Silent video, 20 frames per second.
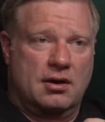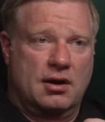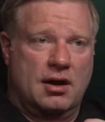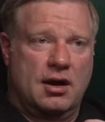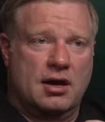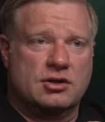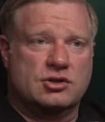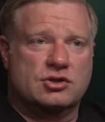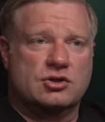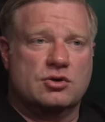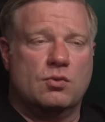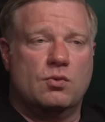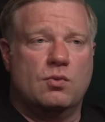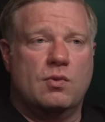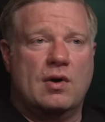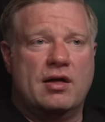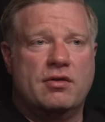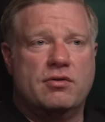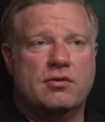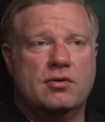as to
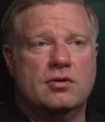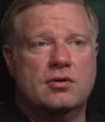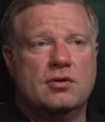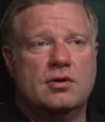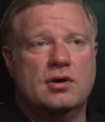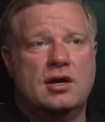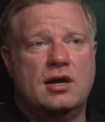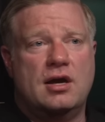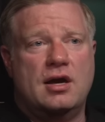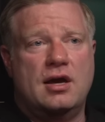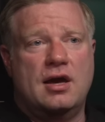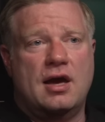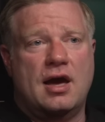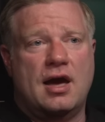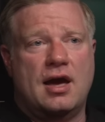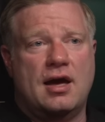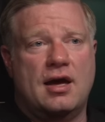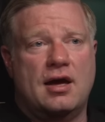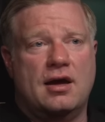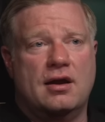whether he
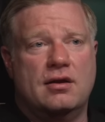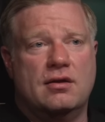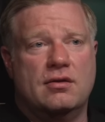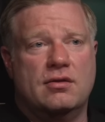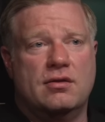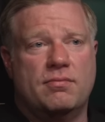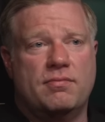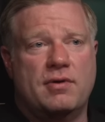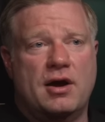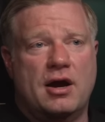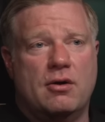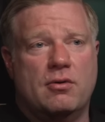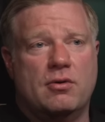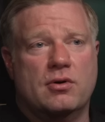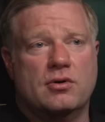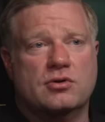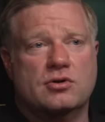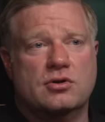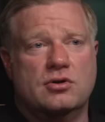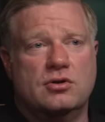had the
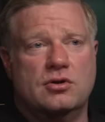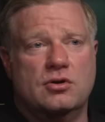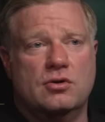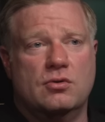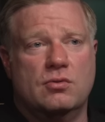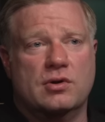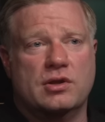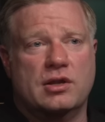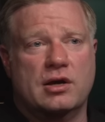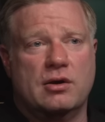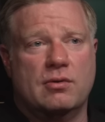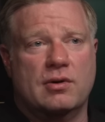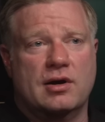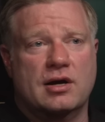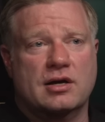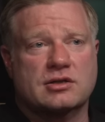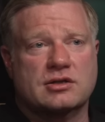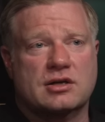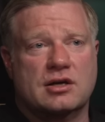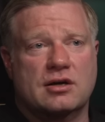power to do what they were
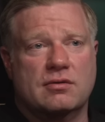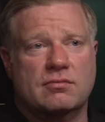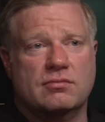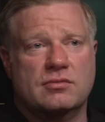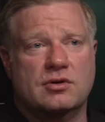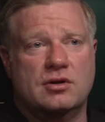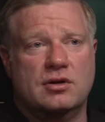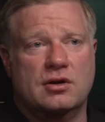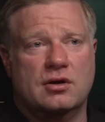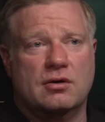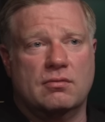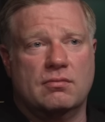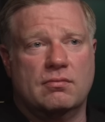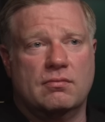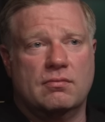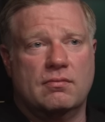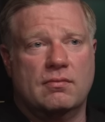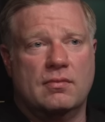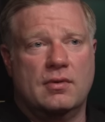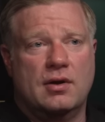asking him to do.
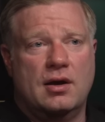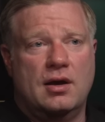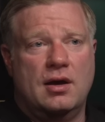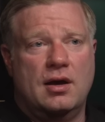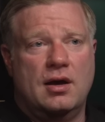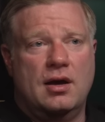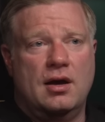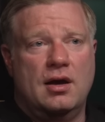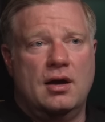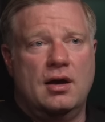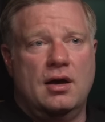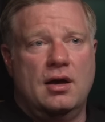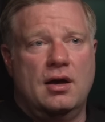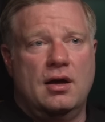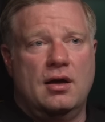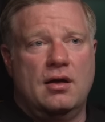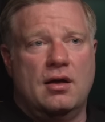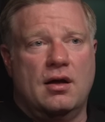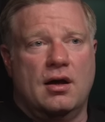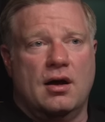
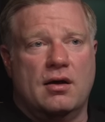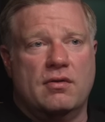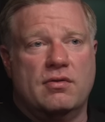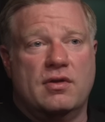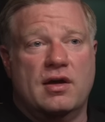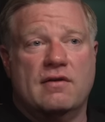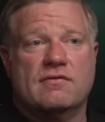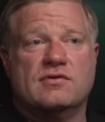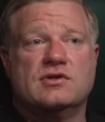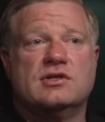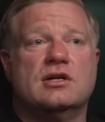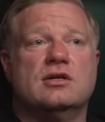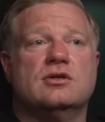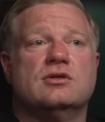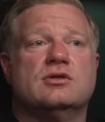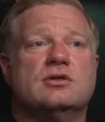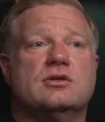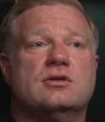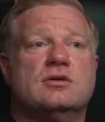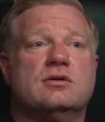Uh, they have
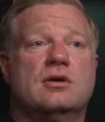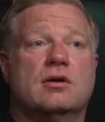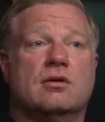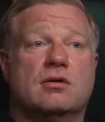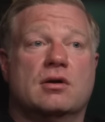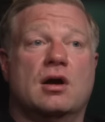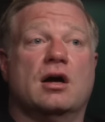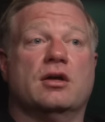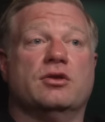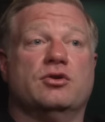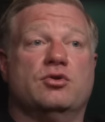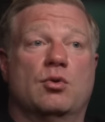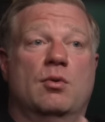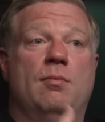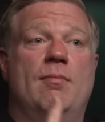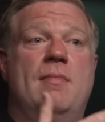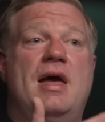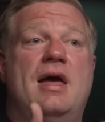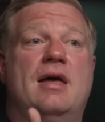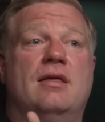since, you know, gone to
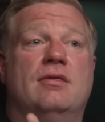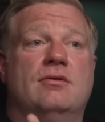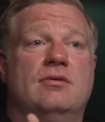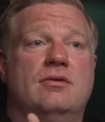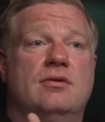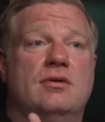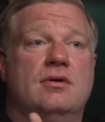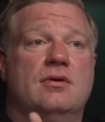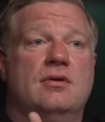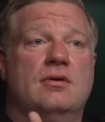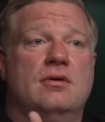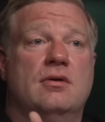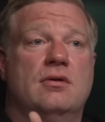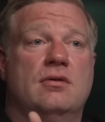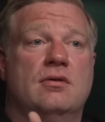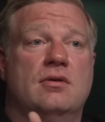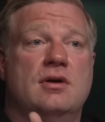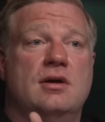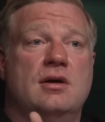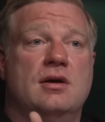amend
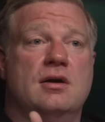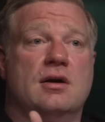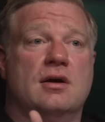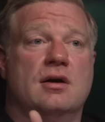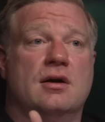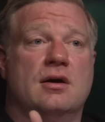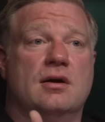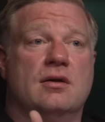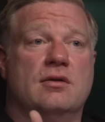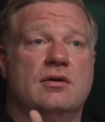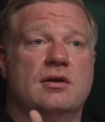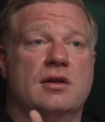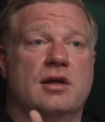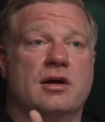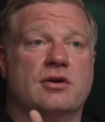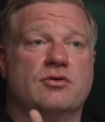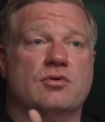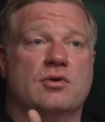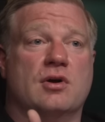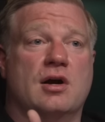the uh, the
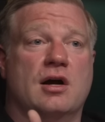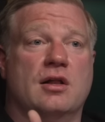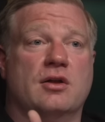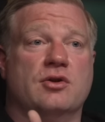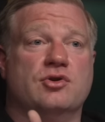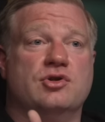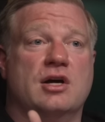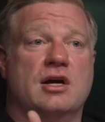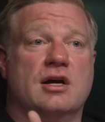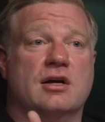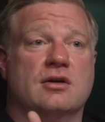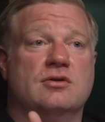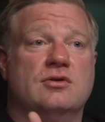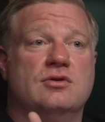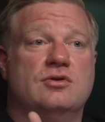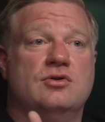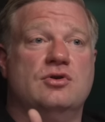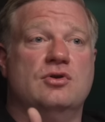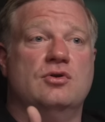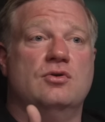Electoral College
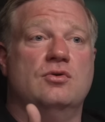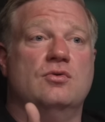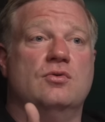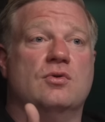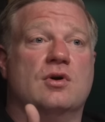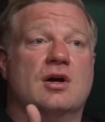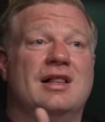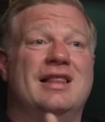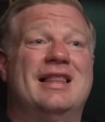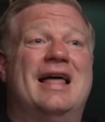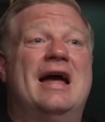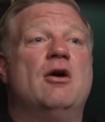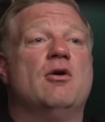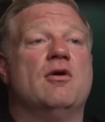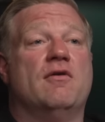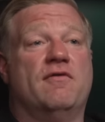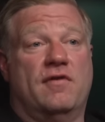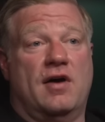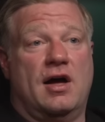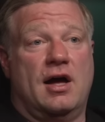Act to
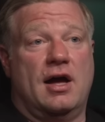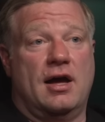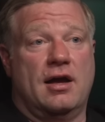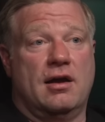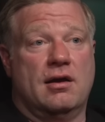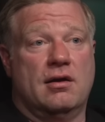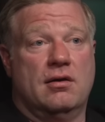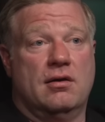clarify